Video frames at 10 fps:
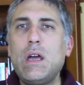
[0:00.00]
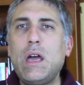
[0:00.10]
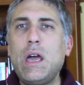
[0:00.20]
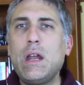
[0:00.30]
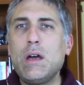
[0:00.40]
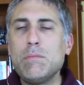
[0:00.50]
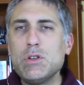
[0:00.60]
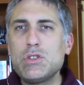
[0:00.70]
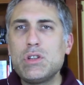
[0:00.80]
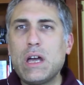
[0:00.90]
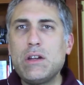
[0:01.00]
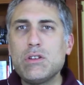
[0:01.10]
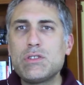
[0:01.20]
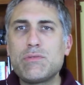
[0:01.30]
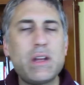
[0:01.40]
and I almost I
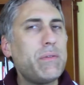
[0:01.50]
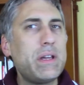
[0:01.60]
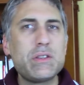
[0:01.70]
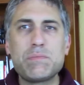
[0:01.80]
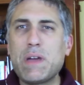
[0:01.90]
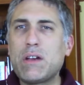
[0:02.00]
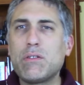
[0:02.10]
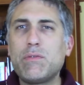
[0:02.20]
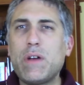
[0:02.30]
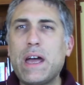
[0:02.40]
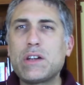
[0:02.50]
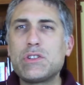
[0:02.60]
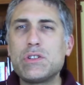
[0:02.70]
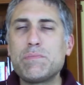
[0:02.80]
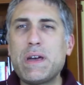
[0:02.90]
noticed right away those
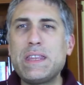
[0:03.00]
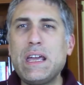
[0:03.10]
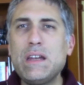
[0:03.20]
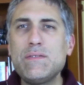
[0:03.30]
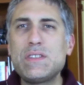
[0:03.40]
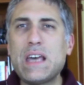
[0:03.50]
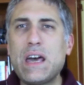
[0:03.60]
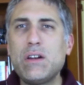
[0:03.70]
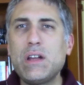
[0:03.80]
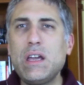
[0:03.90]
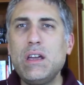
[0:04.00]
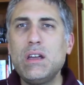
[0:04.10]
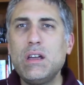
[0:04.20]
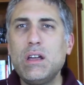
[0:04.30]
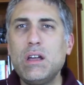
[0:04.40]
microfractures. By the end of Saturday,
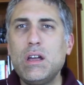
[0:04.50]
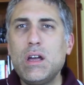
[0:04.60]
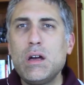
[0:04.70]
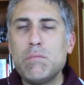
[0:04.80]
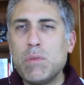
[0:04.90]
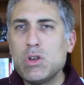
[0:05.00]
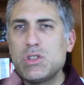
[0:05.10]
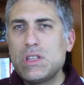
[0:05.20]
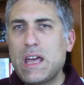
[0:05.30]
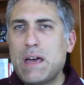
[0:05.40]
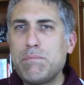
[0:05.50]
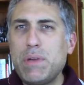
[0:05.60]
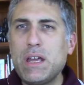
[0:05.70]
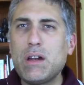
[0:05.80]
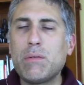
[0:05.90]
most of that
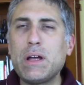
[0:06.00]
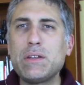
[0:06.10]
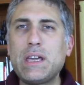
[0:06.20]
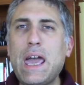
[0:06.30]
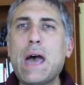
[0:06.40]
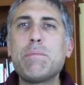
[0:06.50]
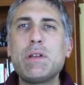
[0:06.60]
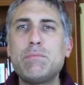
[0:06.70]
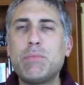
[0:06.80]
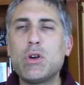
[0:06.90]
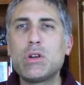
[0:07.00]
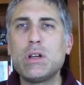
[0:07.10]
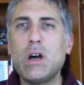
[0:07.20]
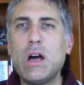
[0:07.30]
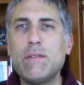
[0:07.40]
bit around the cap had broken
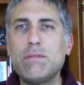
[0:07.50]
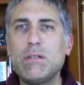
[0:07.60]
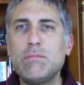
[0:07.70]
off.